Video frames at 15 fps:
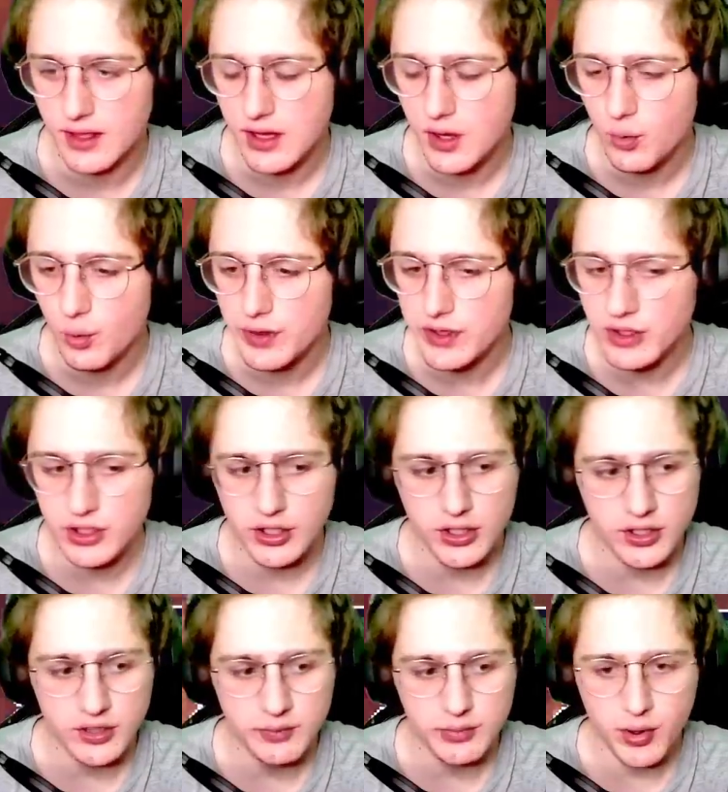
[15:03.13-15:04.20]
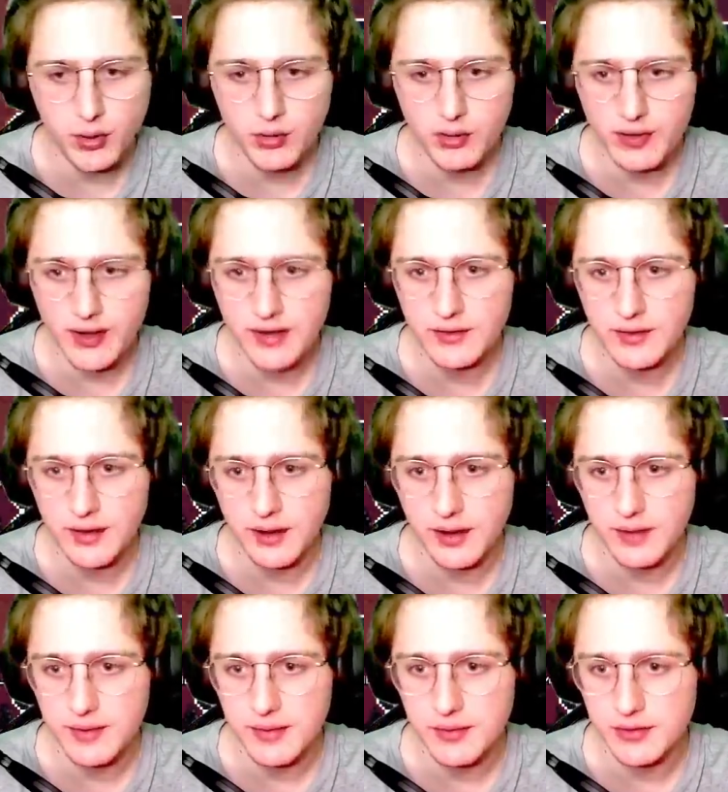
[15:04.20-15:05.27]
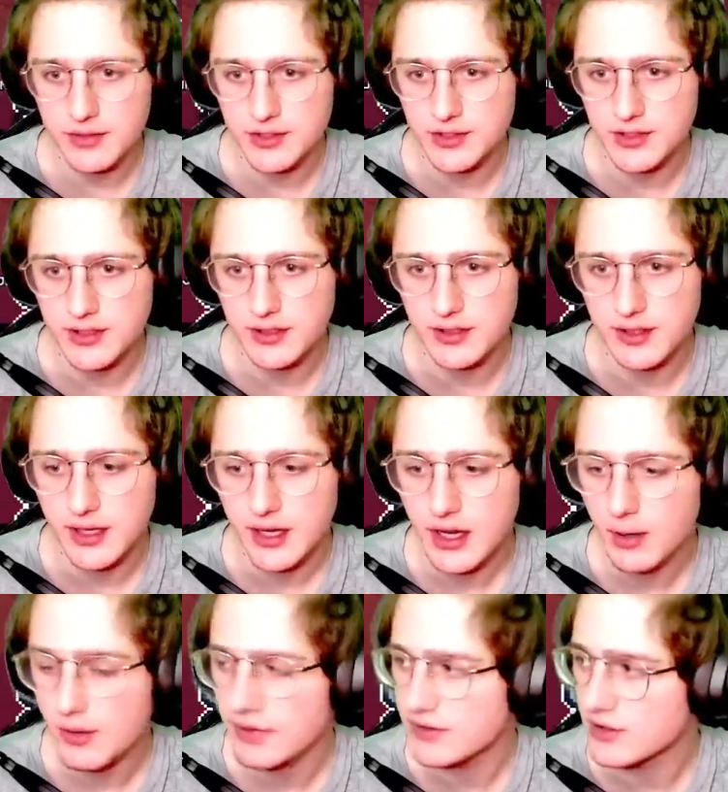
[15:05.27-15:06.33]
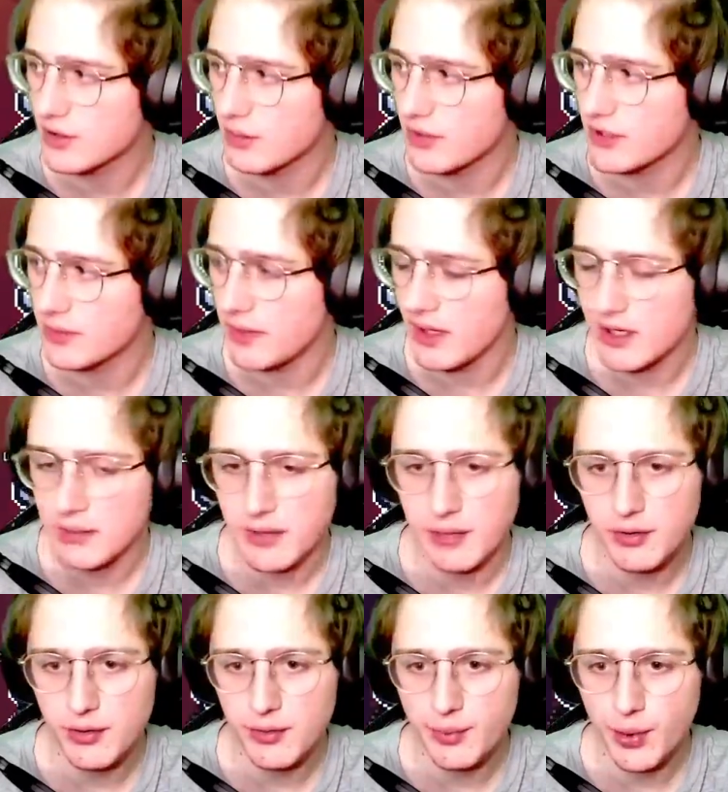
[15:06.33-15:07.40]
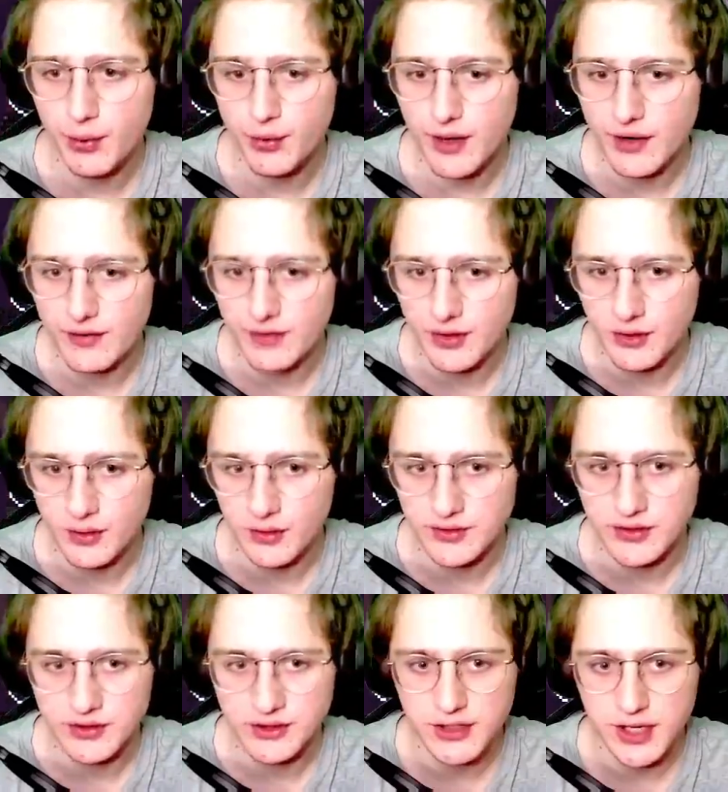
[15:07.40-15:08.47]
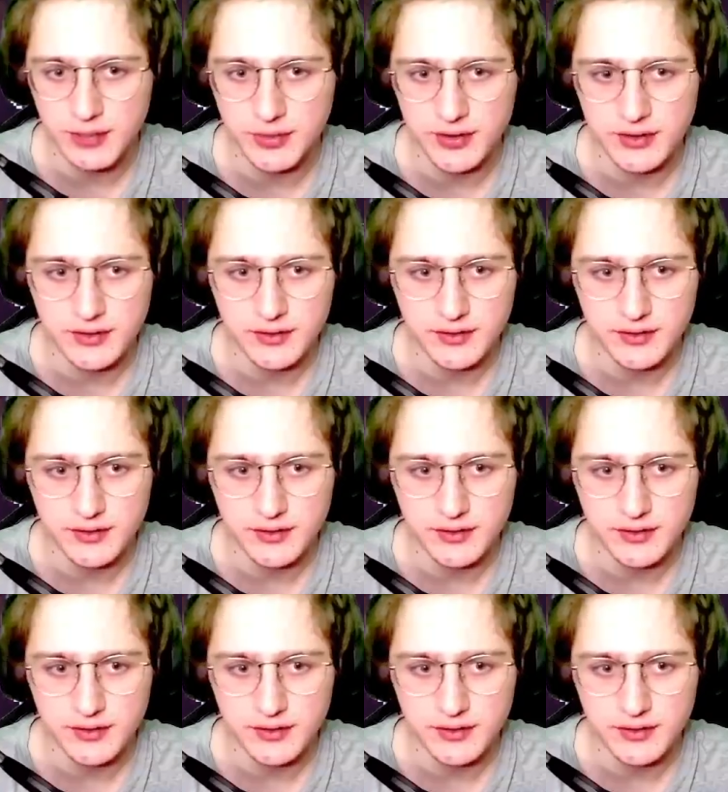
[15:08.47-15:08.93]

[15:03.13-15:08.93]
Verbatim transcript: We could poke around. Eh, maybe we should. We have so much money. Maybe we poke around for the cultist shop here.